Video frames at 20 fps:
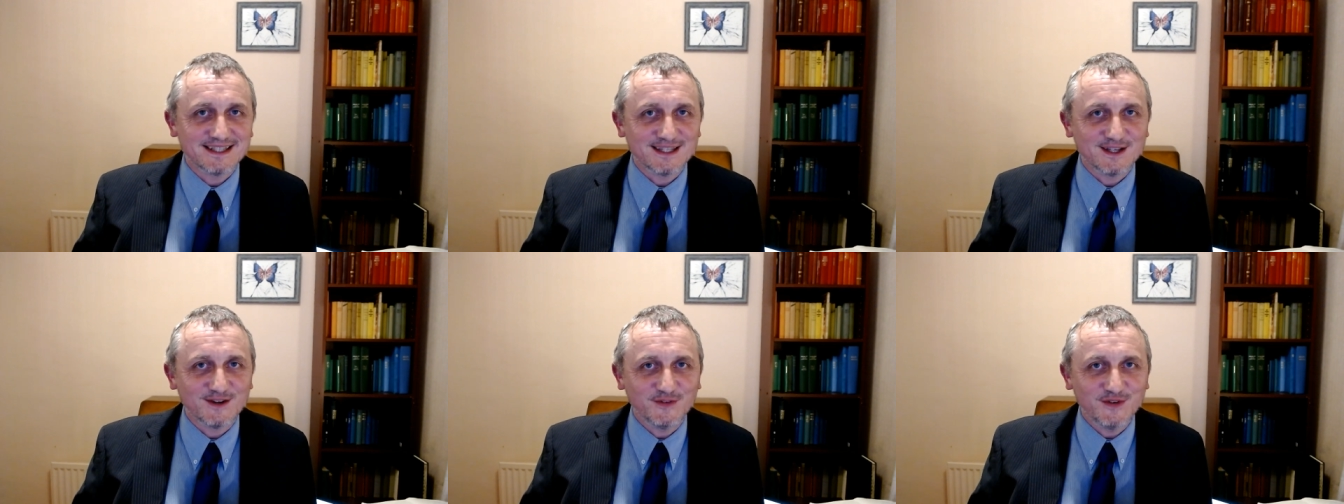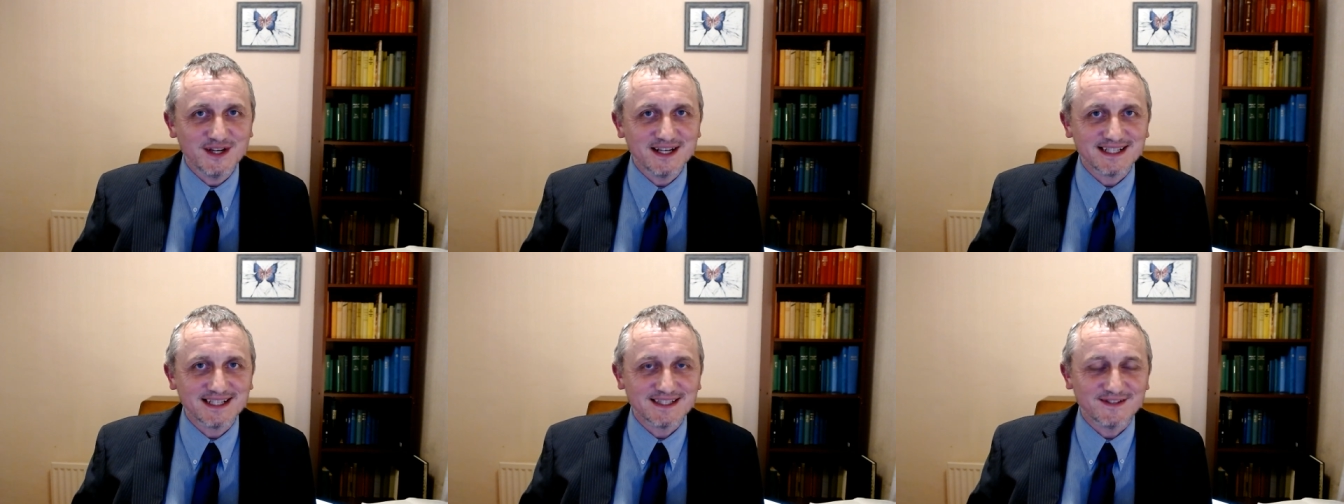their
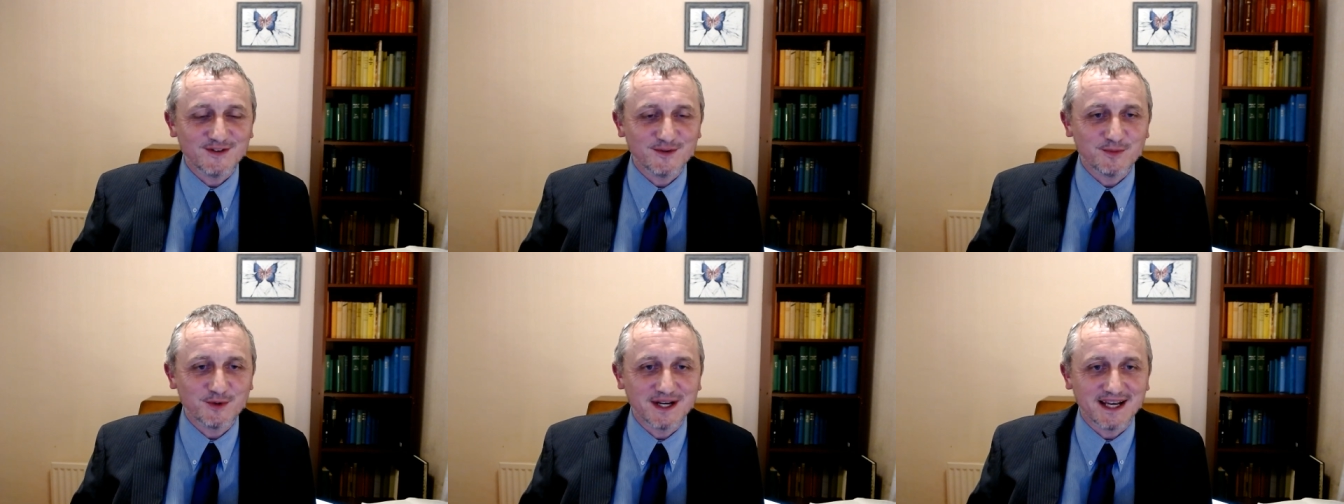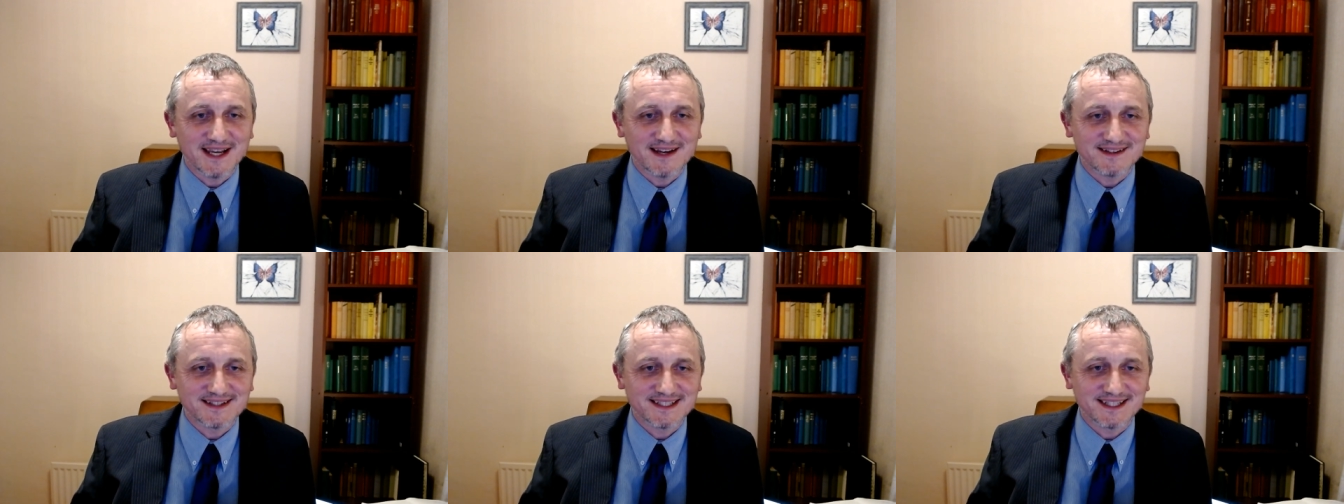feelings if you point
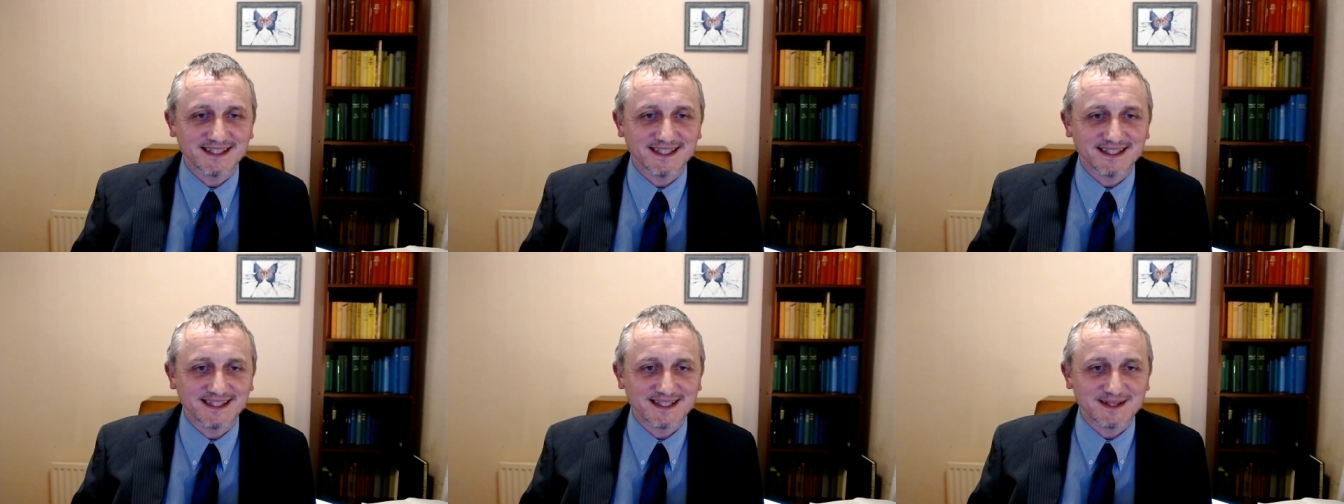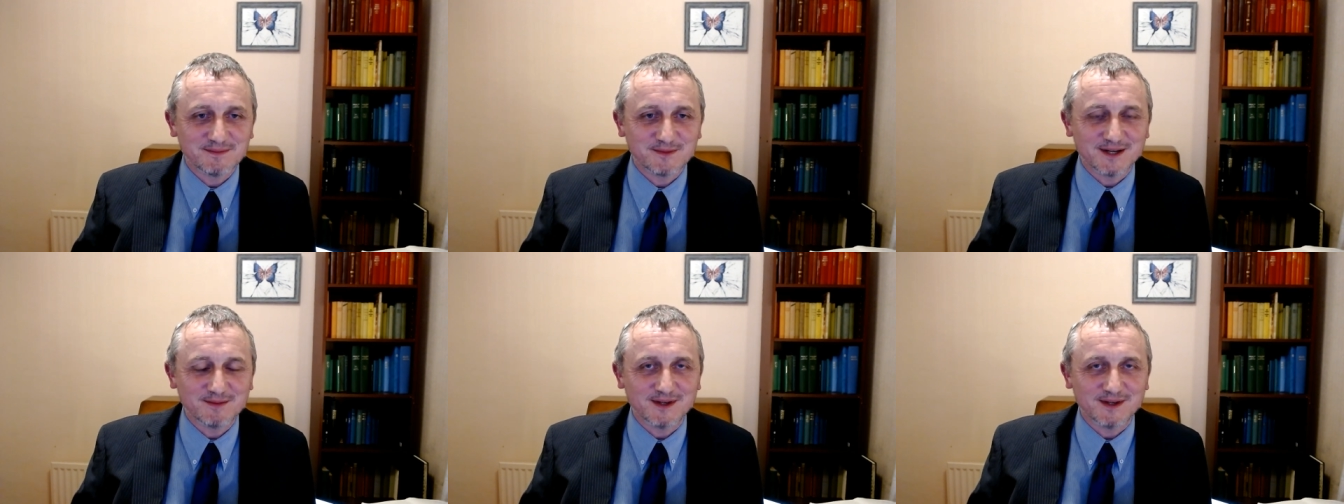out something
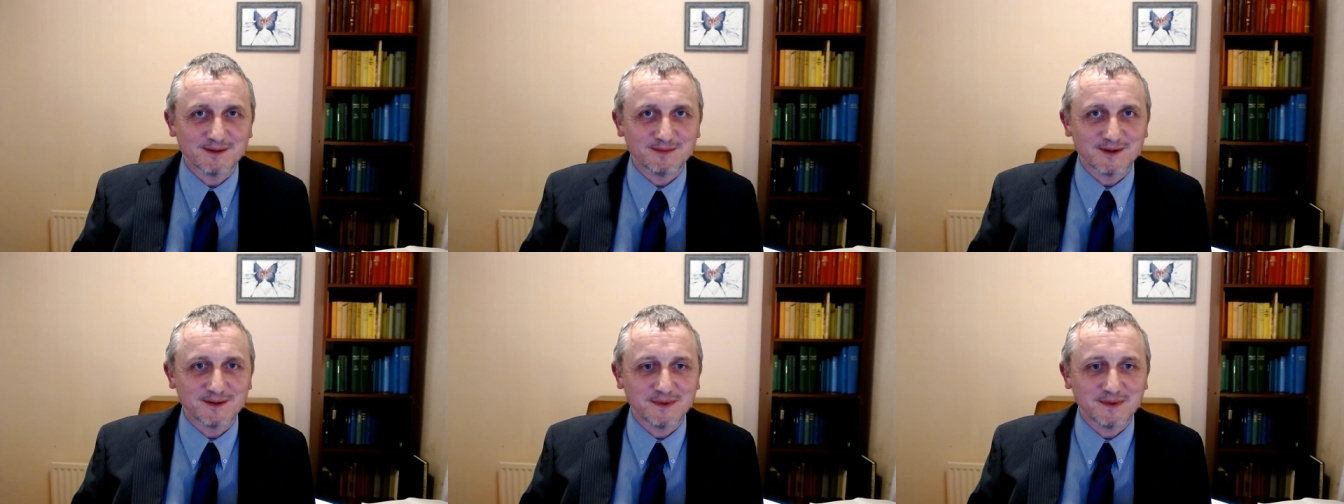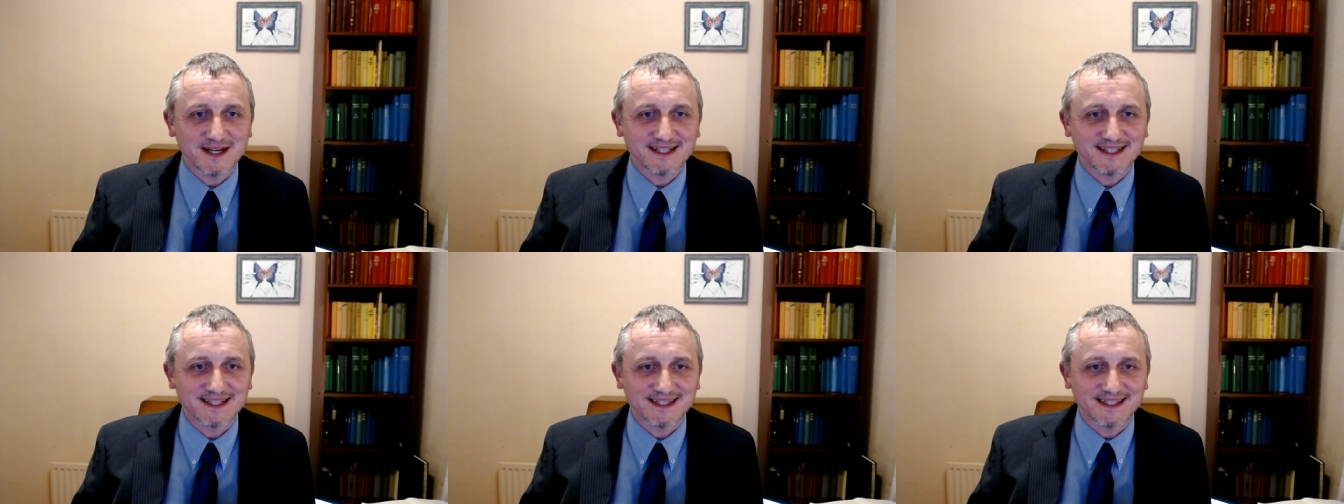that might be a bit
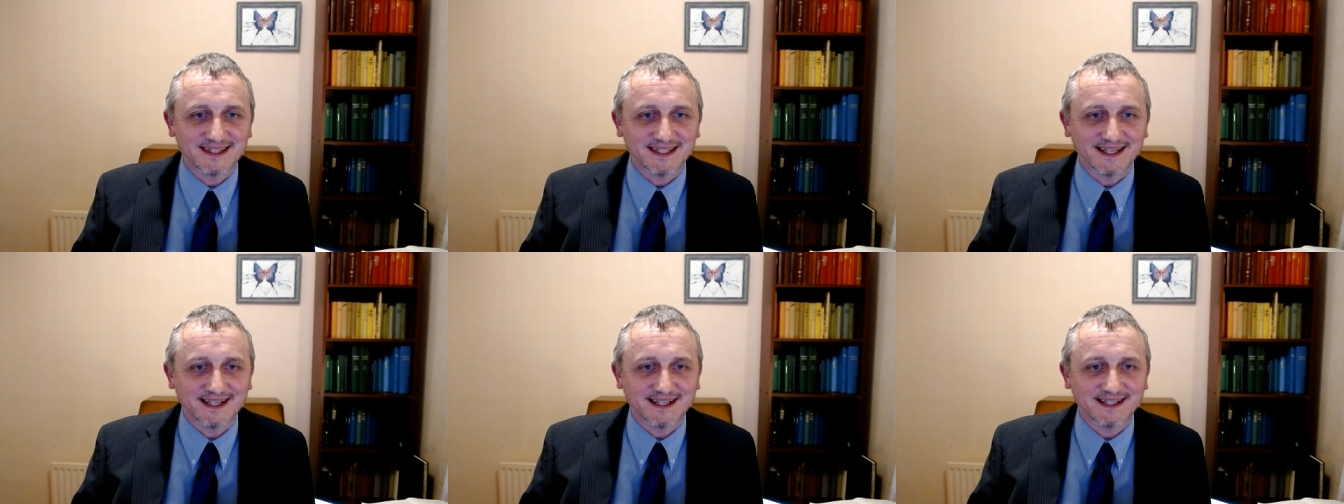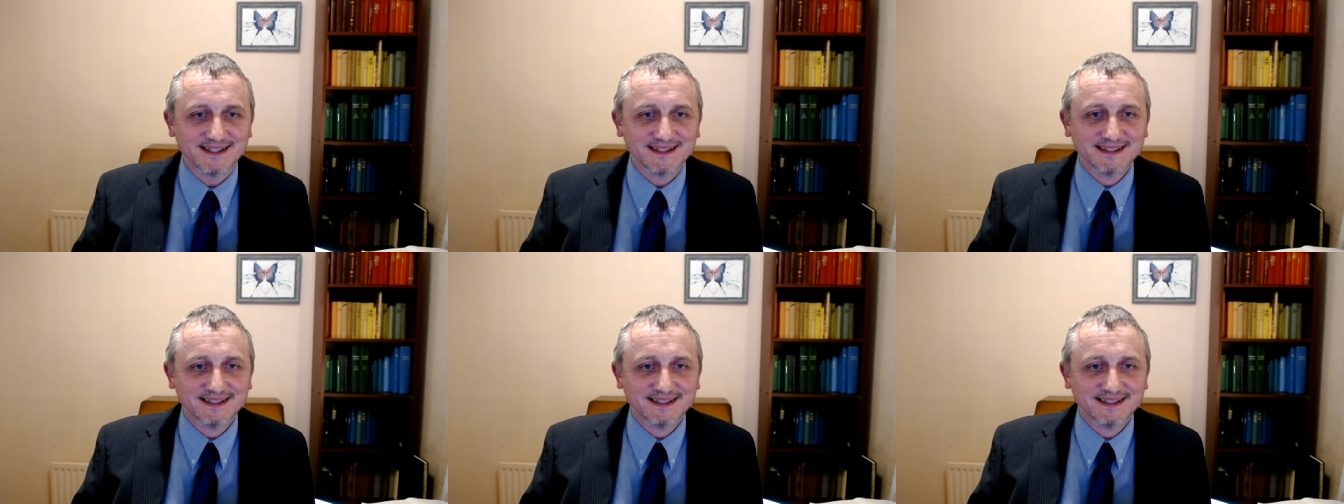better than that.